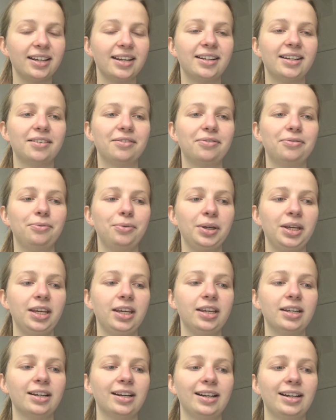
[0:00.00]
And if
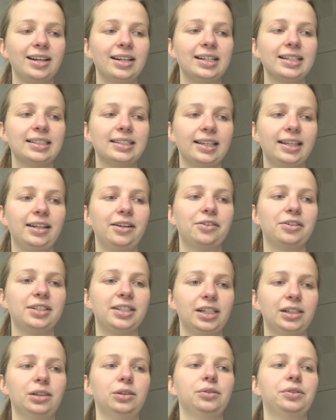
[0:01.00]
we set
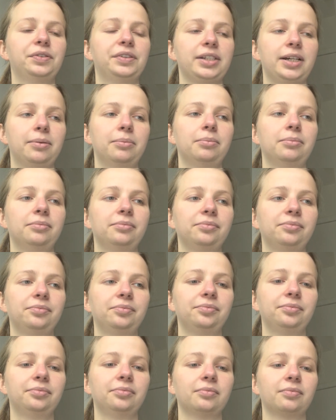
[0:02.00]
ourselves some
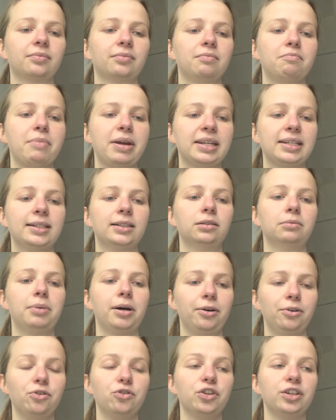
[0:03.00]
mental
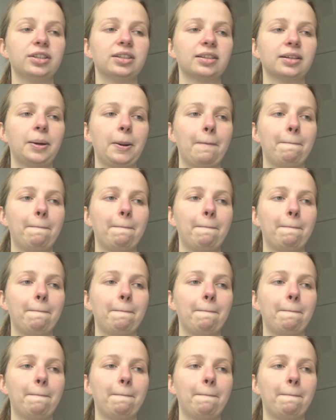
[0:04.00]
boundaries,